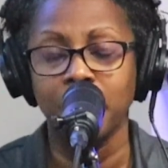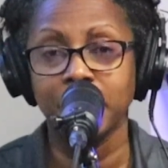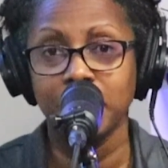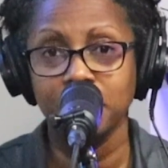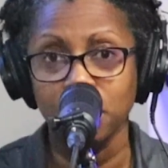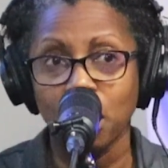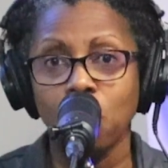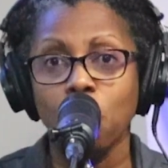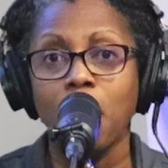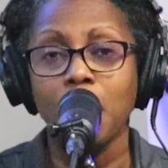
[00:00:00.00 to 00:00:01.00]
can
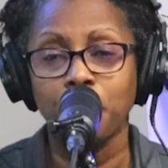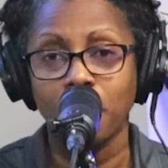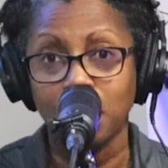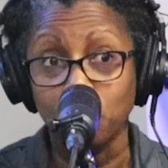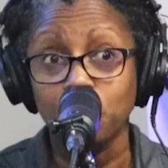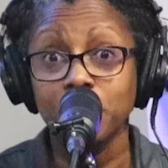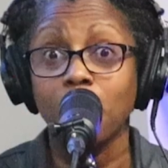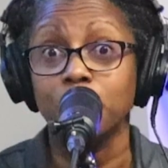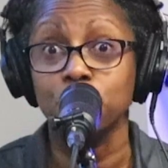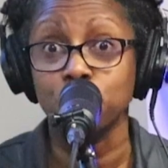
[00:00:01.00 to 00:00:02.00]
go up on what we
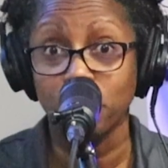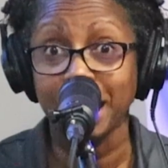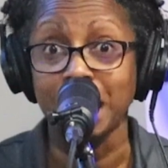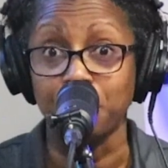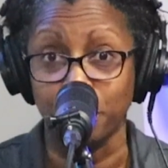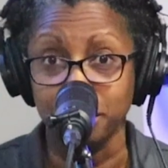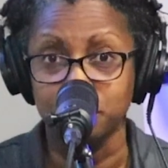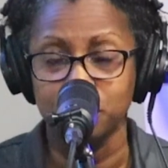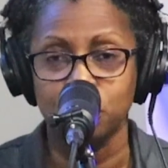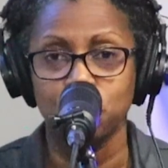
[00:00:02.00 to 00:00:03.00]
call a truck apron.
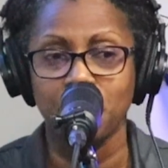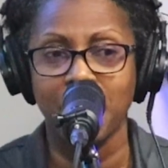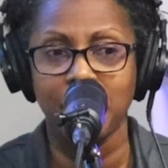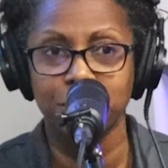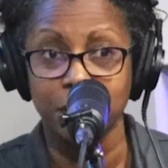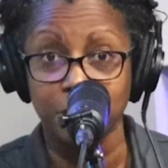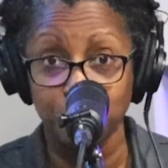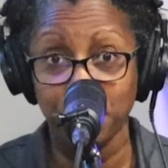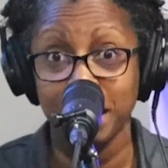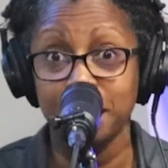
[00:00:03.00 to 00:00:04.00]
So you have the
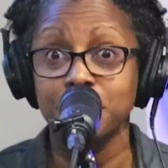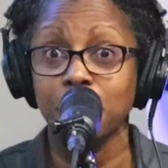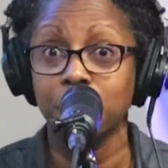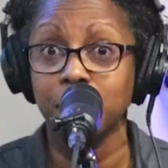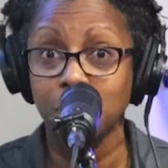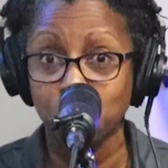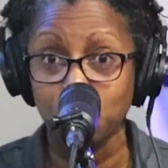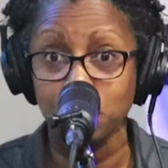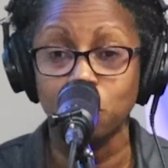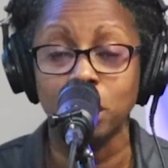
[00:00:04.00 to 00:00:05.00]
paved area
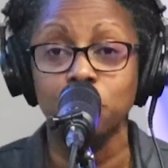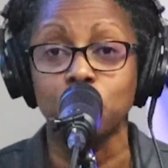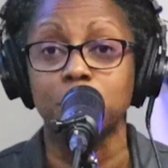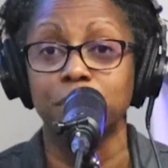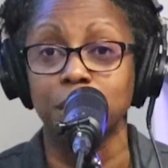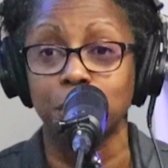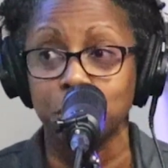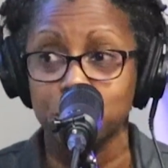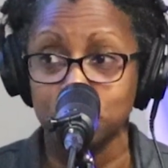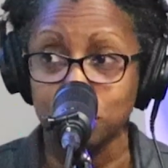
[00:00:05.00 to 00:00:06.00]
where we want normal
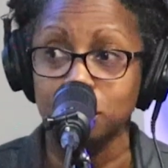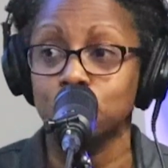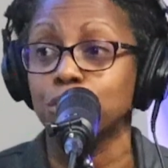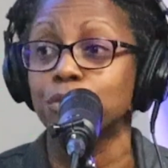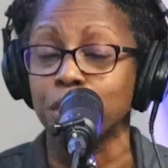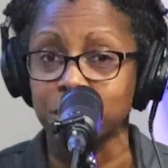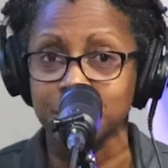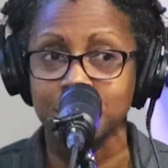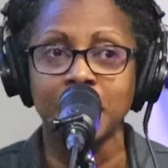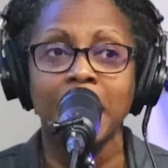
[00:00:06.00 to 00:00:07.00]
vehicles to
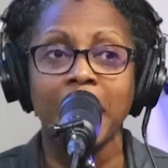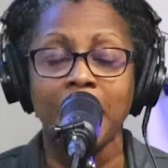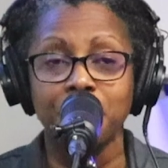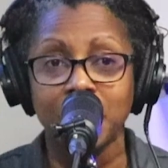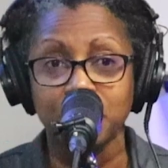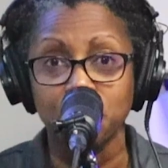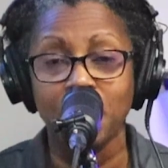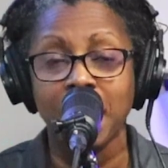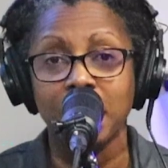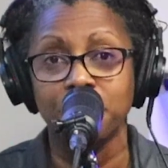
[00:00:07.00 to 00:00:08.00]
traverse. And then you
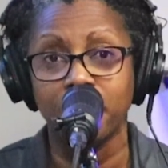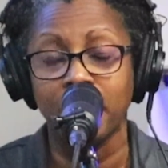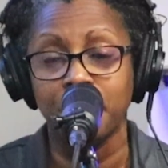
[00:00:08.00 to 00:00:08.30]
have